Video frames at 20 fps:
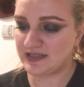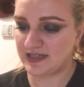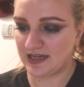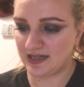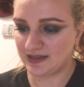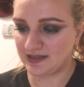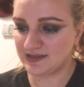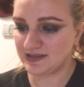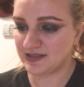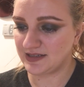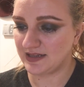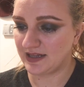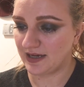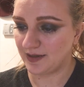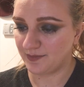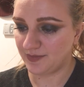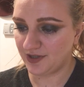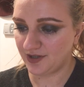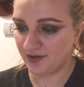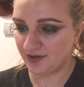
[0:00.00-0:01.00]
deaths in
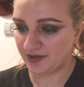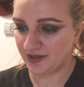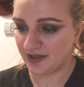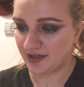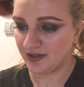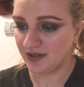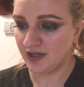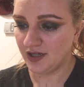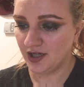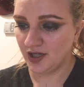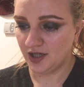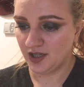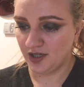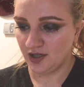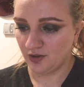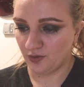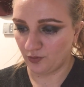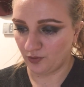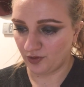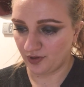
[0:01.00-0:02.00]
that period,
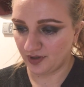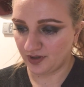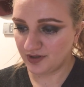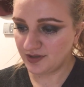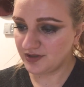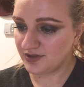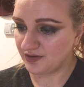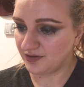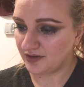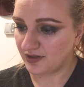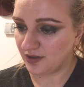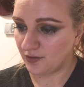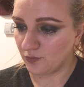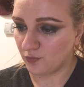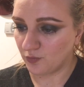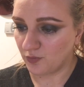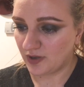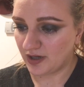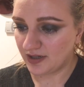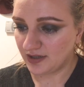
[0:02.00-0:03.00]
or to the
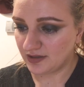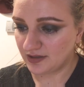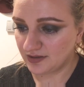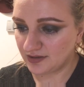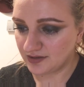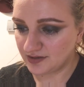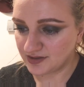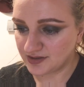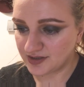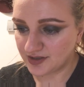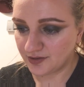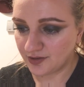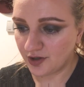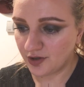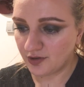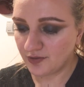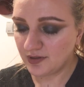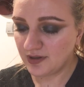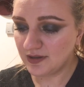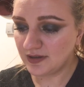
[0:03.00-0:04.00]

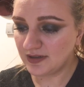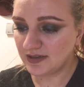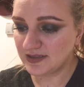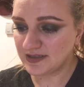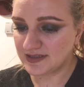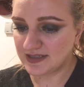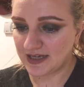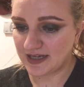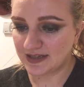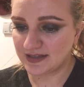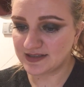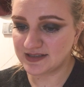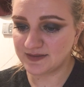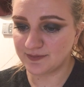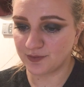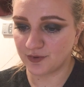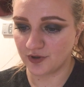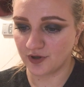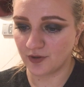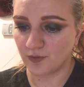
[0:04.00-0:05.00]
0 deaths
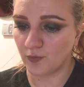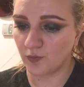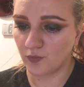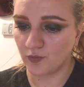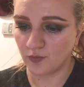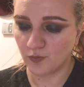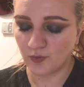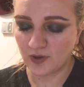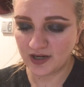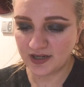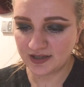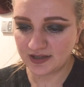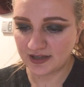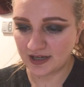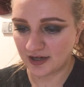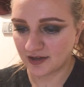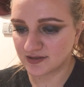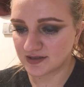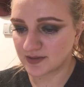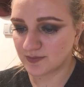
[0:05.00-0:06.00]
per
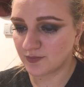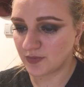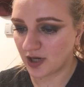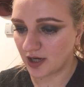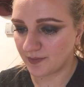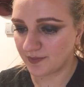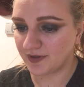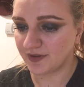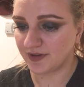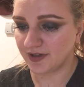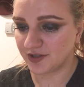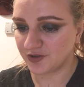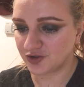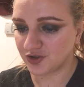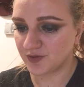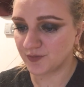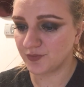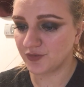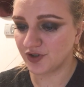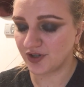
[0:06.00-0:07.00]
1,000
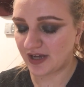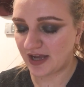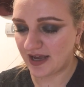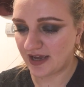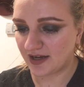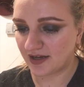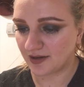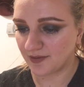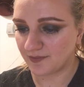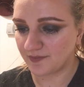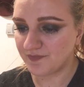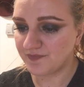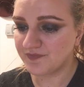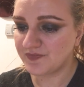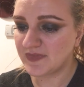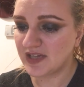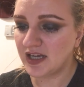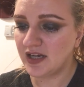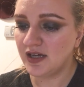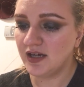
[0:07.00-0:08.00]
population per annum.
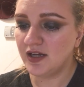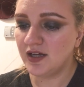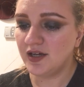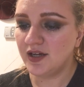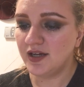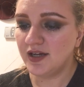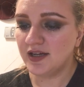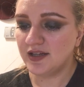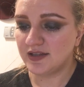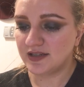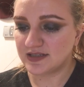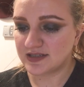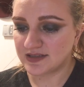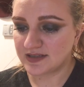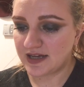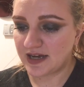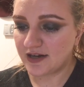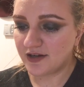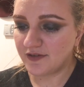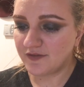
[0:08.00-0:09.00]
This
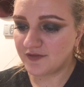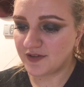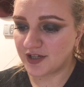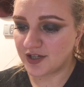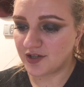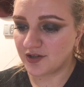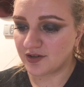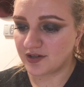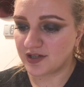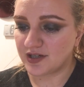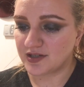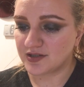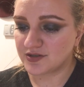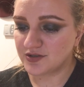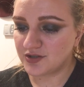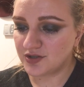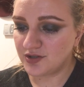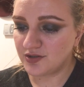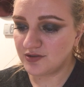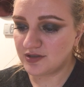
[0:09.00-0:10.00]
latter figure is
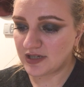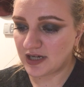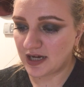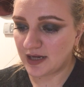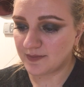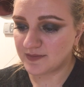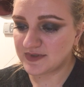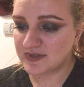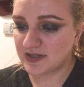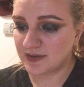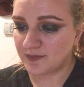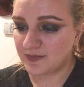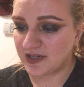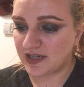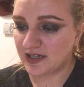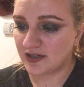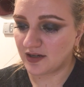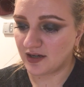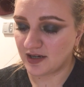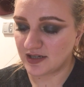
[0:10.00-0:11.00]
2 times the
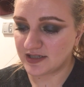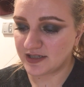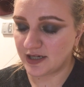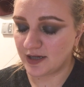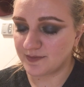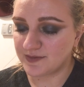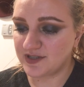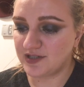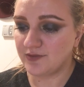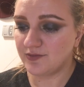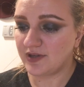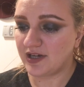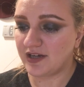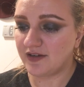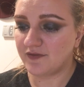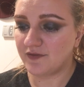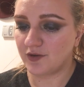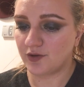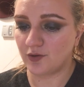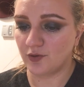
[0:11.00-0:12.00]
mean autopsy
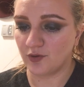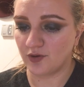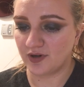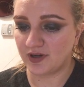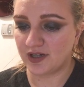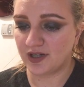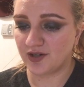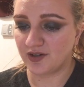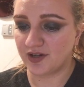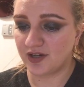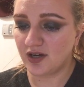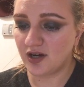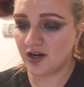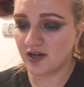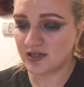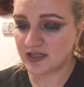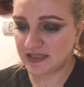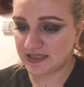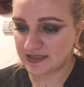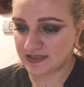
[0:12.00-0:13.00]
rate for coronary
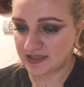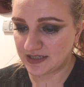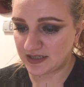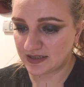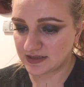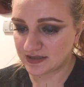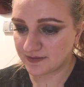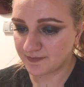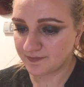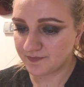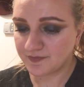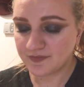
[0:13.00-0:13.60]
heart disease.